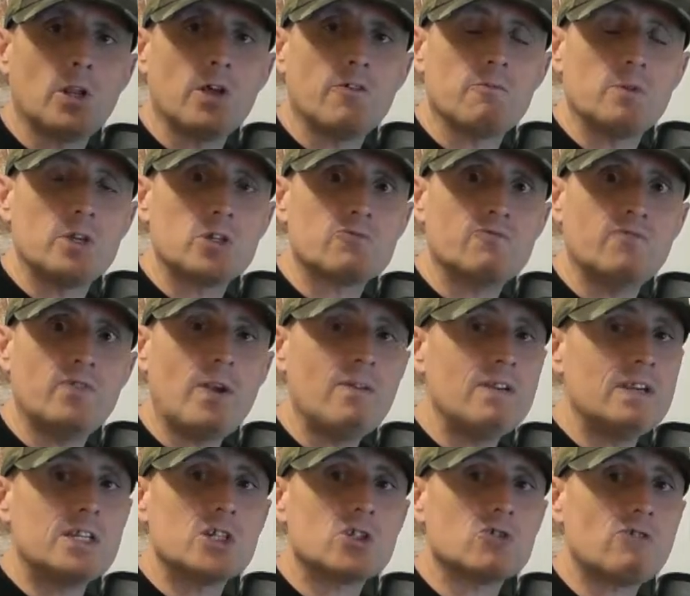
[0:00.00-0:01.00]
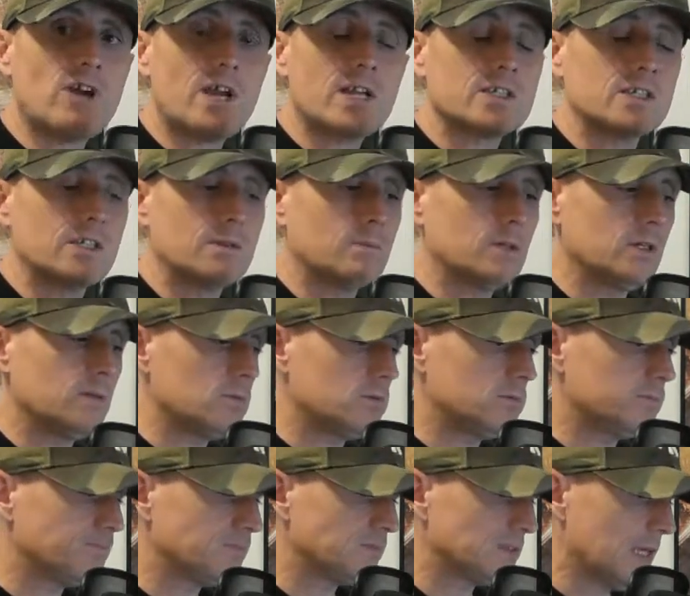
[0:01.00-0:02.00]
up all over me. It's very distracting,
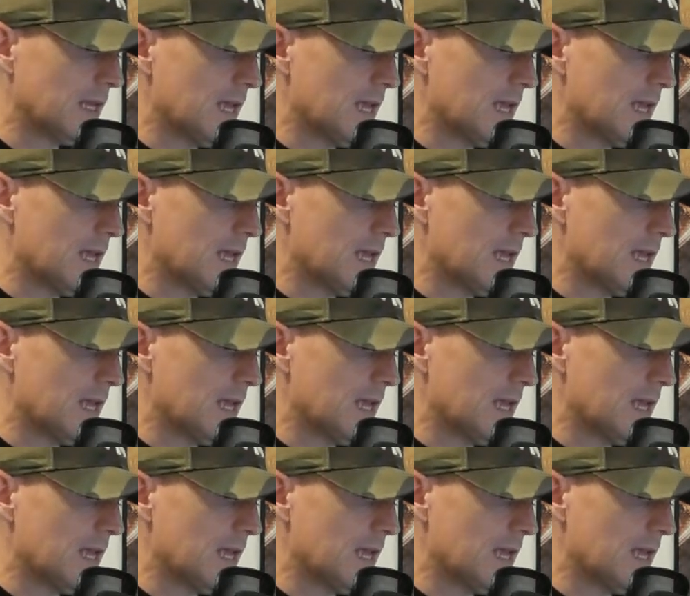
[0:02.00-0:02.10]
people.